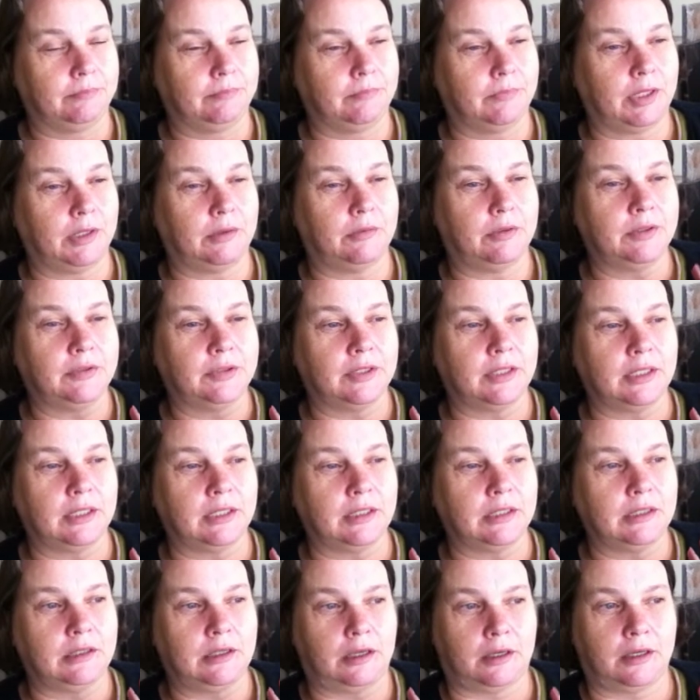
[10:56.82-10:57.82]
There is a
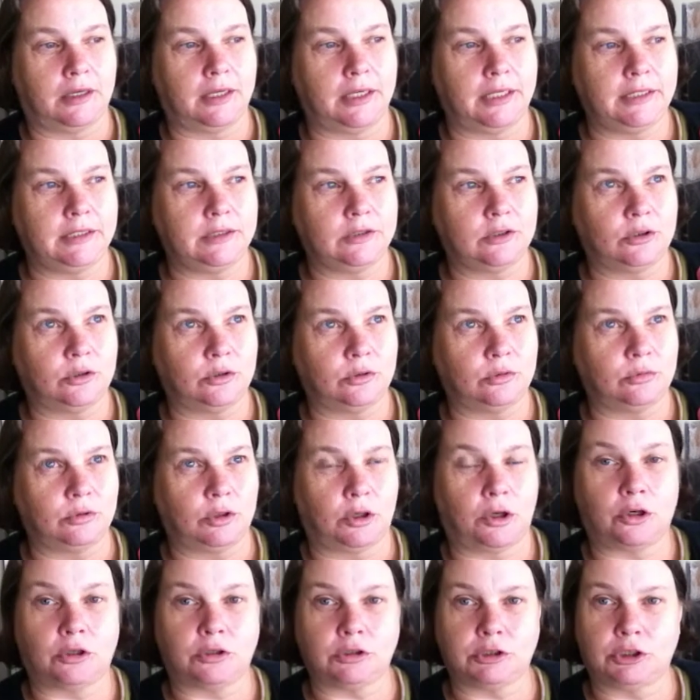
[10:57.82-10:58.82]
line called
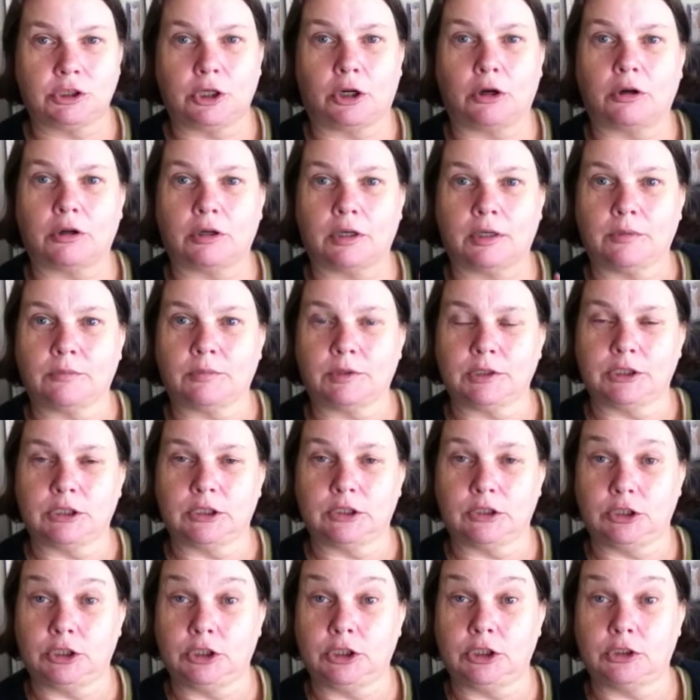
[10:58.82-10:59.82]
Hot Chocolate which
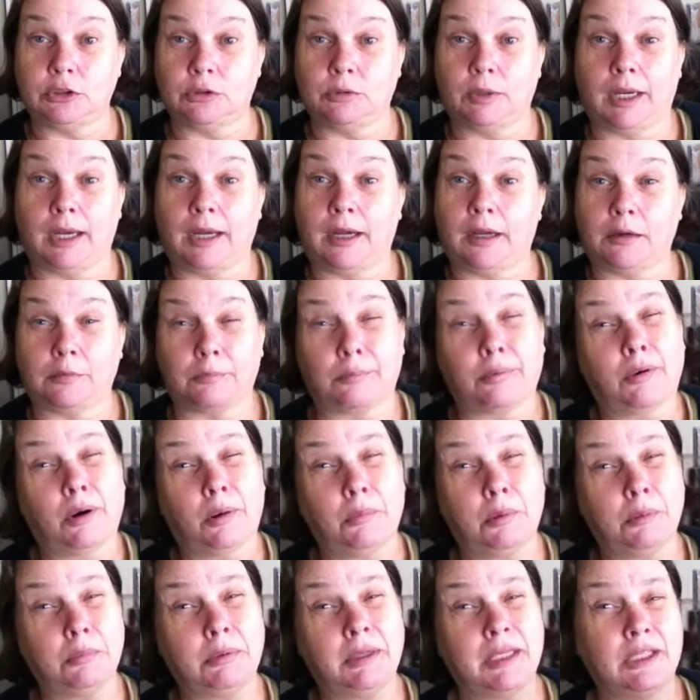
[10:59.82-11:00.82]
is due out
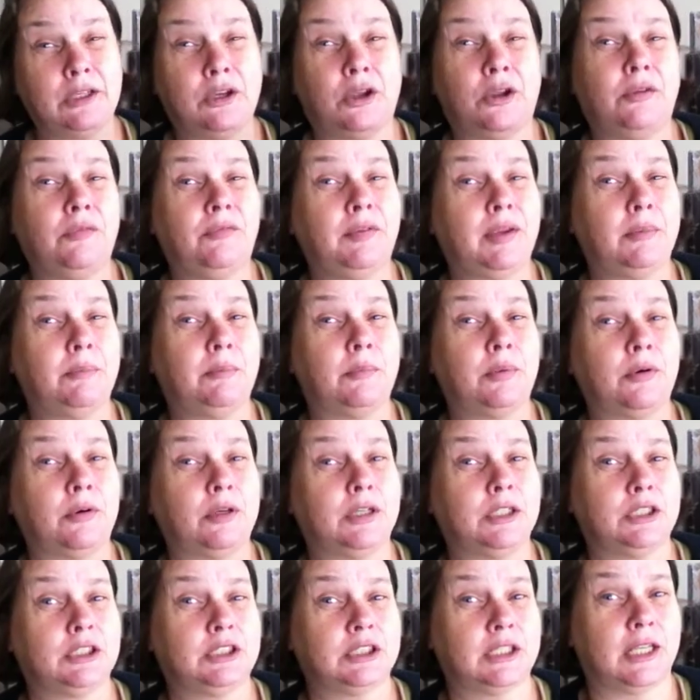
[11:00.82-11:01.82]
probably
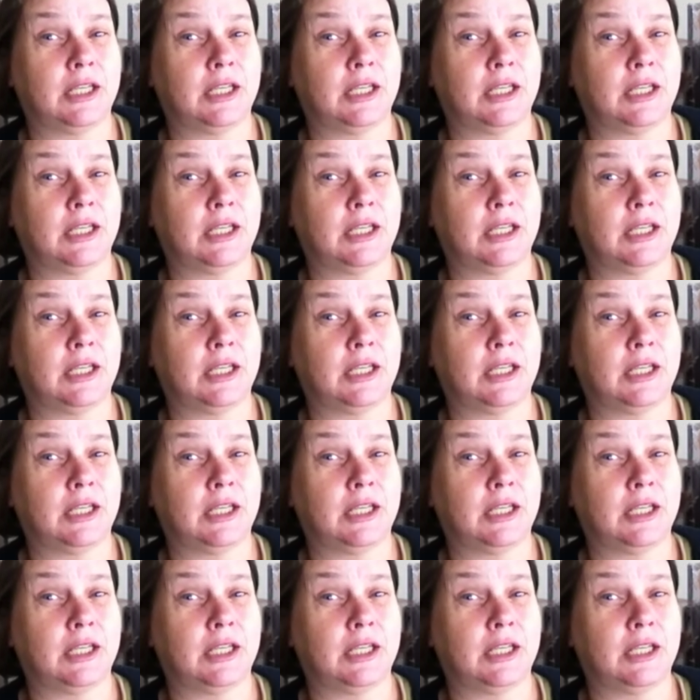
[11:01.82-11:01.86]
November-ish,